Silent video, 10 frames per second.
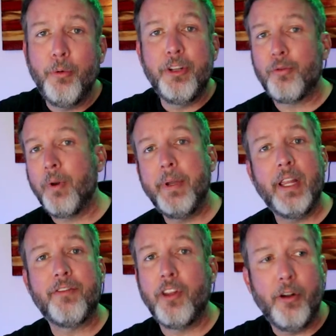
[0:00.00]
We just want to be
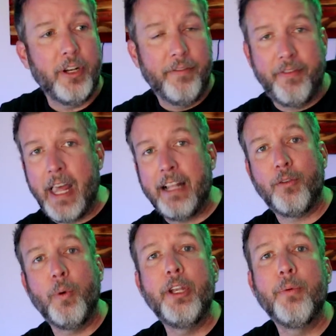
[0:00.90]
left alone. And if that's
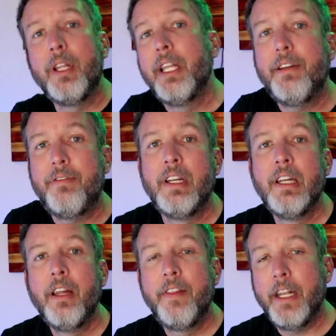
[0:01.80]
the way you want to live,
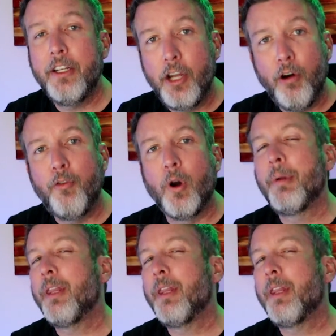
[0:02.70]
then go for it.